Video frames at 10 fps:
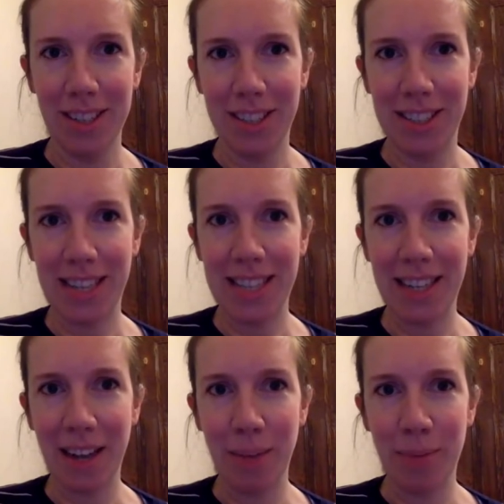
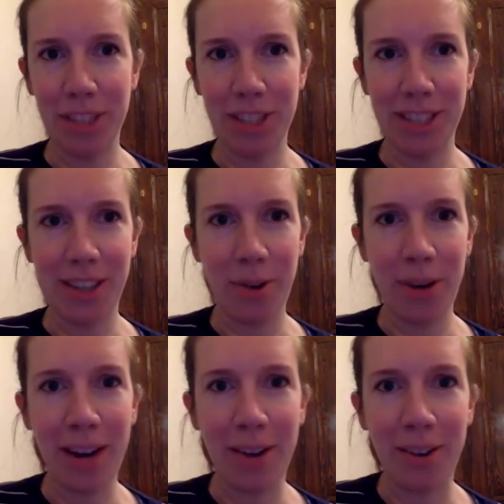Setting up that she's
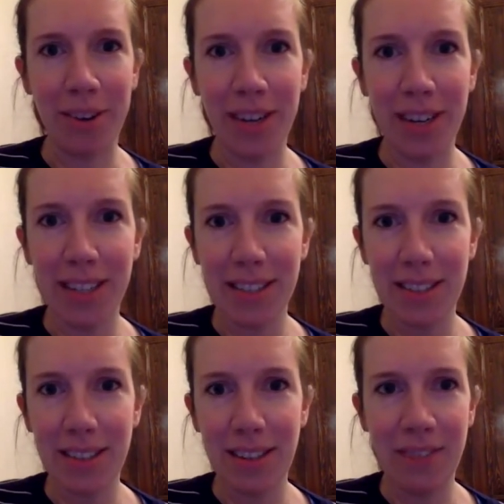going out on this
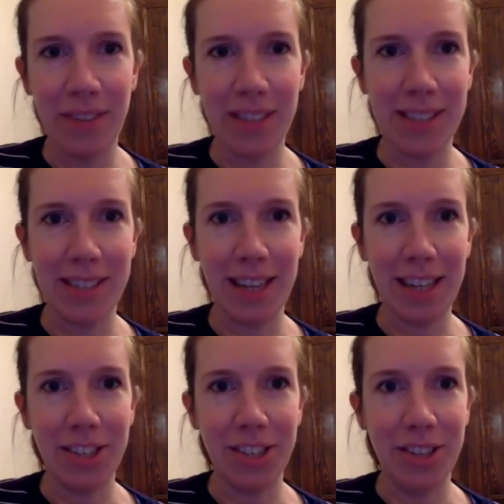
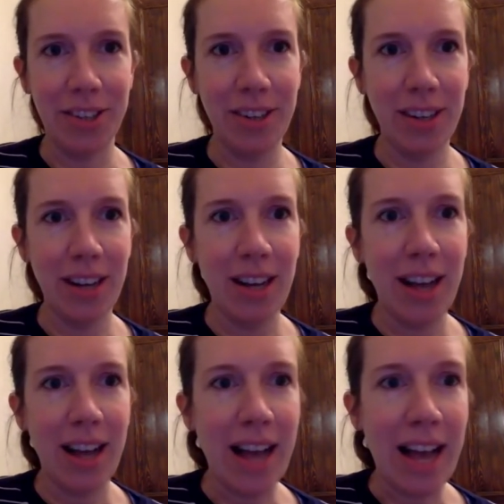investigation.
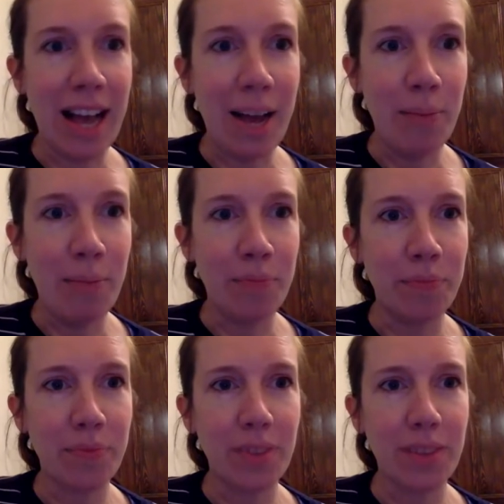Um,
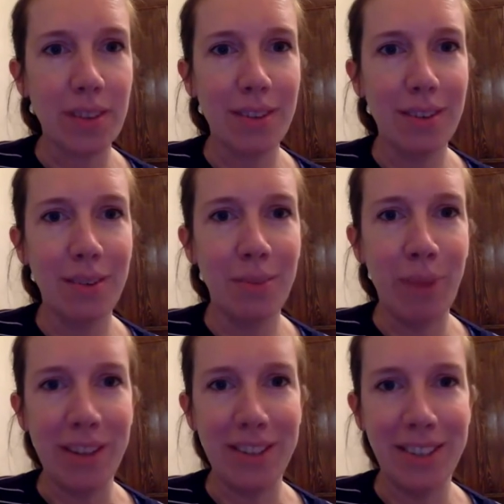
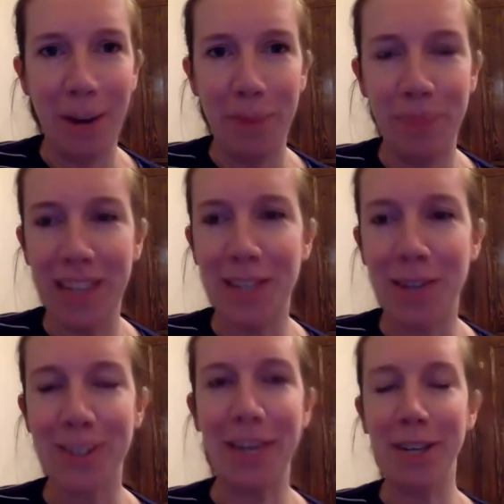but you know, it's
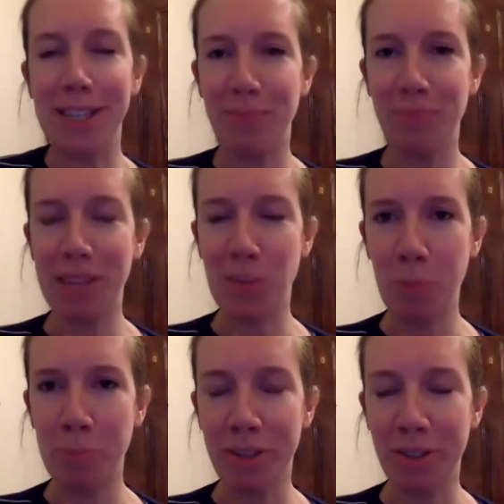not serious, it's
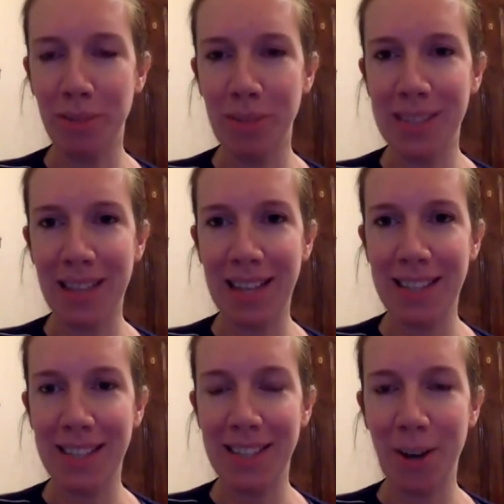whimsical, it's
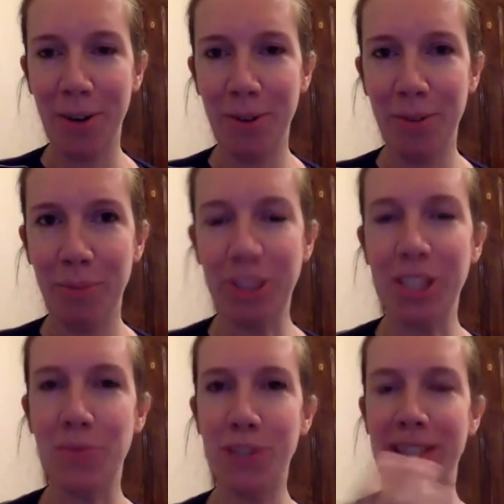light in tone, but
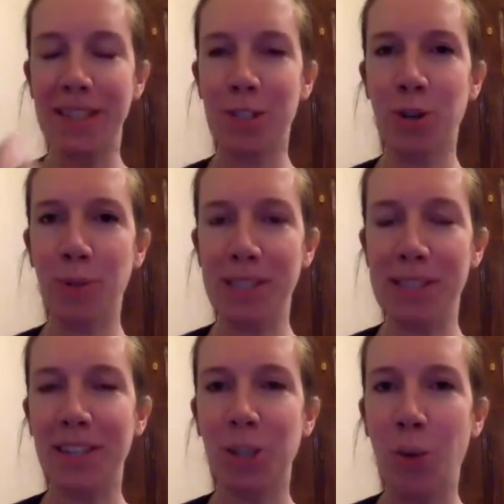she's written a script in
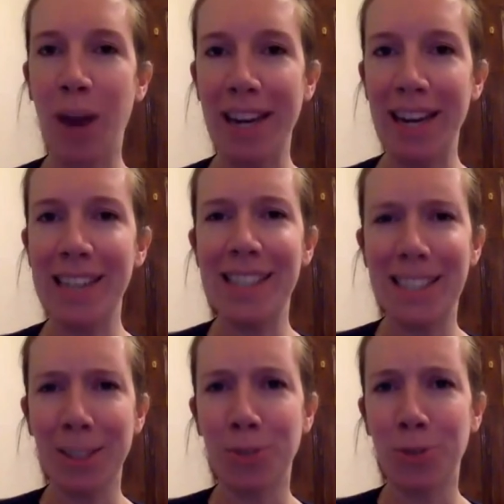such a way that it
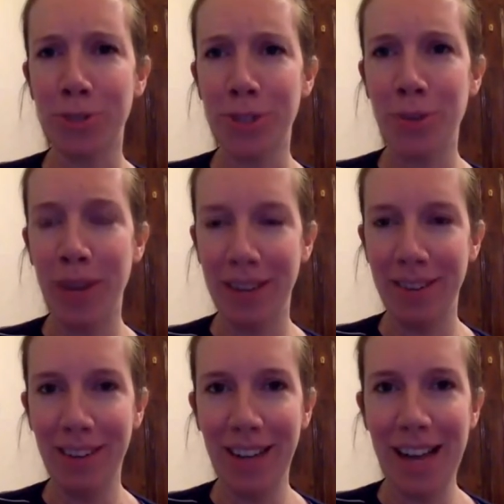still draws you
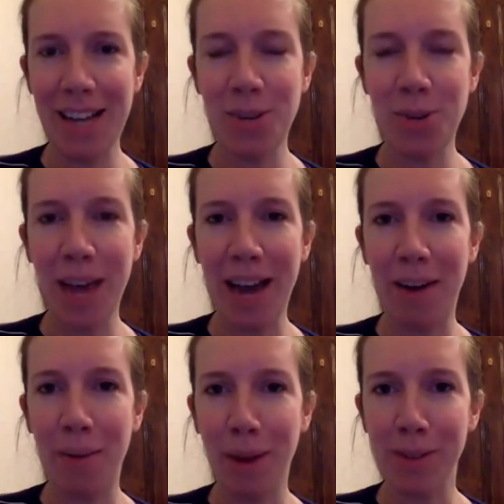in and you
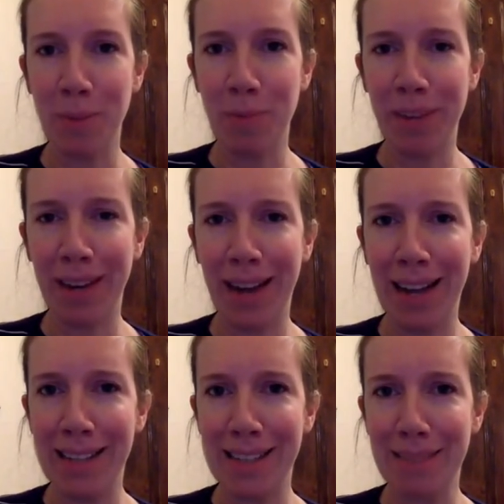care about something
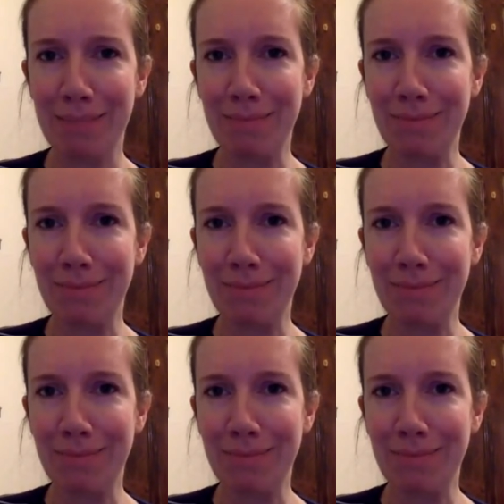as